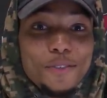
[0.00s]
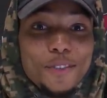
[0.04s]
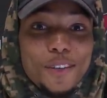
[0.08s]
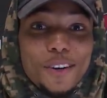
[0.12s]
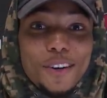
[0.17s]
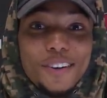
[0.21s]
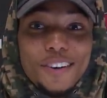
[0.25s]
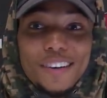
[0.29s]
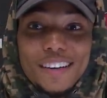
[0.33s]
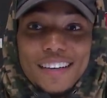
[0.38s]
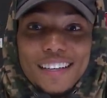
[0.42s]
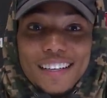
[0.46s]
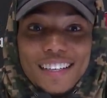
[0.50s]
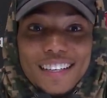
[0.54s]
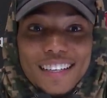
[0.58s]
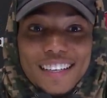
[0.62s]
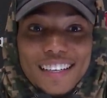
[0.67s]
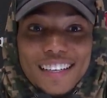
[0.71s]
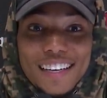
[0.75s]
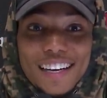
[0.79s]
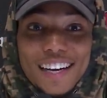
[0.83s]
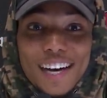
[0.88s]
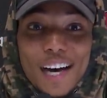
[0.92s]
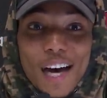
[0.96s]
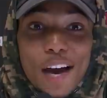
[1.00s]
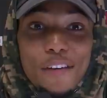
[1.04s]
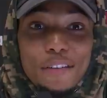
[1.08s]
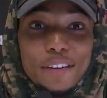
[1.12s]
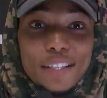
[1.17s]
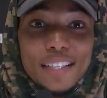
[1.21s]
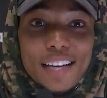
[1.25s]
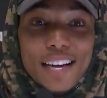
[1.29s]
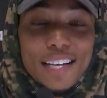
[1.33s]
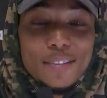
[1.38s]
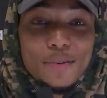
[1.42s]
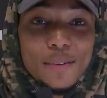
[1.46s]
So uh, every
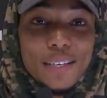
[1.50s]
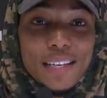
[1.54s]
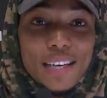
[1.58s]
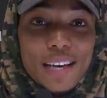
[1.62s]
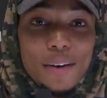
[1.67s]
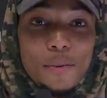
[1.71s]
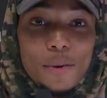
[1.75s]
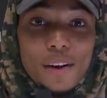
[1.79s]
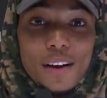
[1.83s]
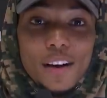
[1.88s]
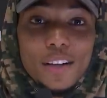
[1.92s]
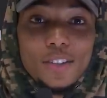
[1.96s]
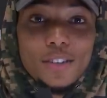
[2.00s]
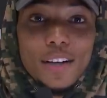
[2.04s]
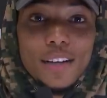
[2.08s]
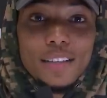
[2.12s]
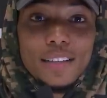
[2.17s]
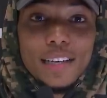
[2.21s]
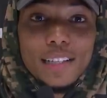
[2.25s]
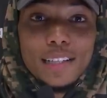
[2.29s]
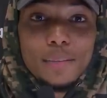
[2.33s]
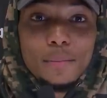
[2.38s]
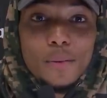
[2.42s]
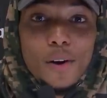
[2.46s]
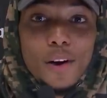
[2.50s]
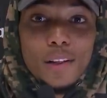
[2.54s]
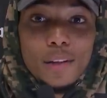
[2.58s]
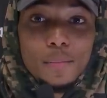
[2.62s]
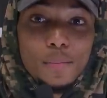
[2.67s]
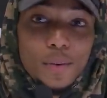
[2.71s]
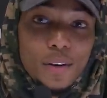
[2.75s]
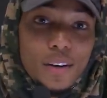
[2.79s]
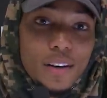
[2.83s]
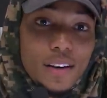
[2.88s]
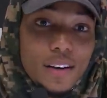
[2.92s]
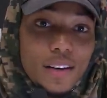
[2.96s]
chance we get, we're going to try to take the ball and
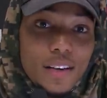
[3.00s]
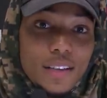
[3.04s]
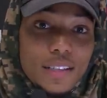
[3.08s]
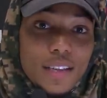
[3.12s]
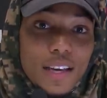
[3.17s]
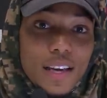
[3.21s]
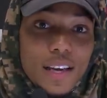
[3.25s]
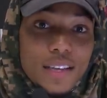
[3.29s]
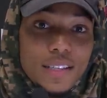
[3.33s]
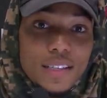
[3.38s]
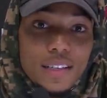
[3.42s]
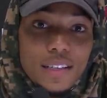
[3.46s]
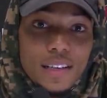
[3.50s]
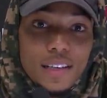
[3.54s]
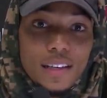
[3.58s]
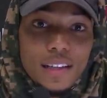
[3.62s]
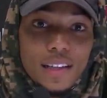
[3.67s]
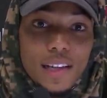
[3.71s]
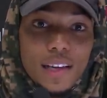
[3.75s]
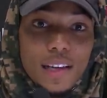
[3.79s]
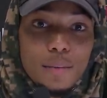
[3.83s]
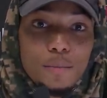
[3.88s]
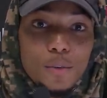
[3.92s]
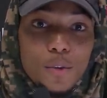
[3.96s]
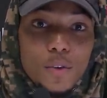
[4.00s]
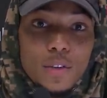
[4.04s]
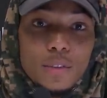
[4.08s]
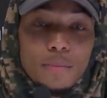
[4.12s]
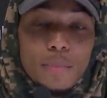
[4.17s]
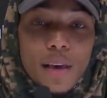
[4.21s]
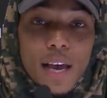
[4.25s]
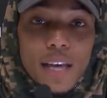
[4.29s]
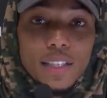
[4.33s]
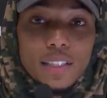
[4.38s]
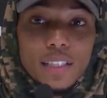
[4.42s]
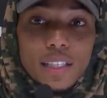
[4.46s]
put it in his hands and, and let him do his
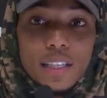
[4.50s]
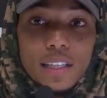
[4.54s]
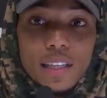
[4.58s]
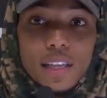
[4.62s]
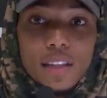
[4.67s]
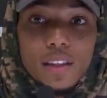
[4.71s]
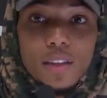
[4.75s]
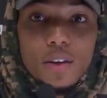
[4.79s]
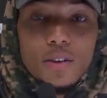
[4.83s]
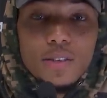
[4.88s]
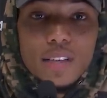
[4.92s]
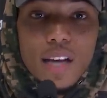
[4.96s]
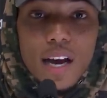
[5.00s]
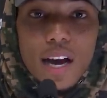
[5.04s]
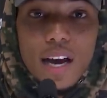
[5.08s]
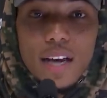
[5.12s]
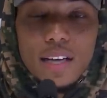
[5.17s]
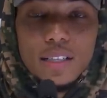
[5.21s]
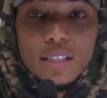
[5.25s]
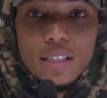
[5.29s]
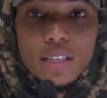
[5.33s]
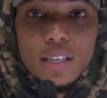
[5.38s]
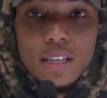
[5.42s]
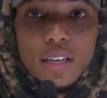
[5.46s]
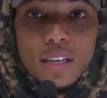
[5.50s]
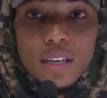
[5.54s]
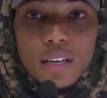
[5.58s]
magic and let those guys